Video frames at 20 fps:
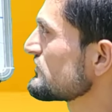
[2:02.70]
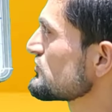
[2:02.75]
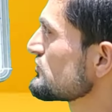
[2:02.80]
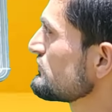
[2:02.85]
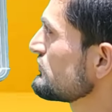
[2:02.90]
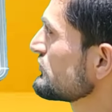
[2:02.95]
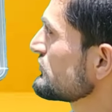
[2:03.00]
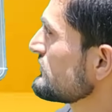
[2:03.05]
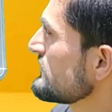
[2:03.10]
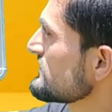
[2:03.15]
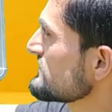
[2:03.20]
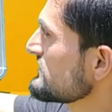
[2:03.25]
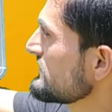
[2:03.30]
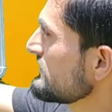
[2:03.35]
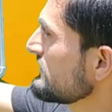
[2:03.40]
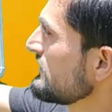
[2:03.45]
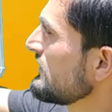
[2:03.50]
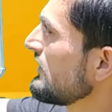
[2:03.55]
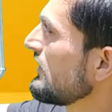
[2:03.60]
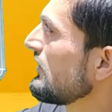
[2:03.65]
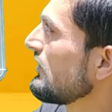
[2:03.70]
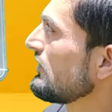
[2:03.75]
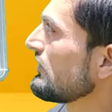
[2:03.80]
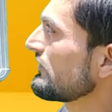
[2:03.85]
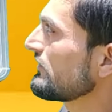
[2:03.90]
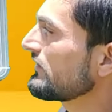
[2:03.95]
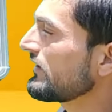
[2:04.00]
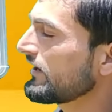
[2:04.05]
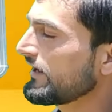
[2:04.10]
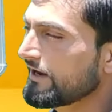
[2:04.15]
the smooth muscle
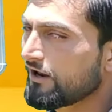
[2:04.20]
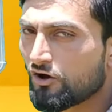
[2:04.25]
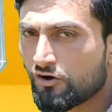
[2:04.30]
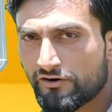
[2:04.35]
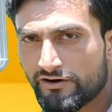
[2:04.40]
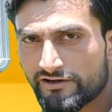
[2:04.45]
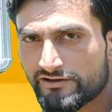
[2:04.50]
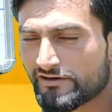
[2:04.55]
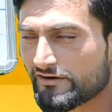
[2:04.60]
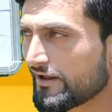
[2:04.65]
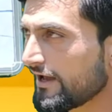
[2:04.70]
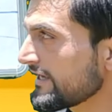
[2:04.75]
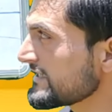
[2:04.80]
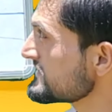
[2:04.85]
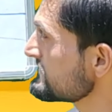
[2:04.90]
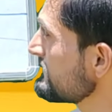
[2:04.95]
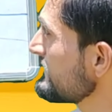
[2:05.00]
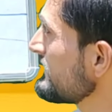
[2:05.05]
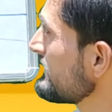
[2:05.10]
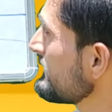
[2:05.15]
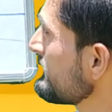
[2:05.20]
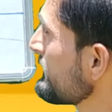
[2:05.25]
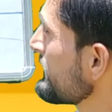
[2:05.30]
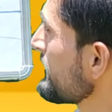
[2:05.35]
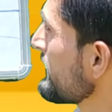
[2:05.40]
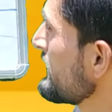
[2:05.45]
are elongated as well,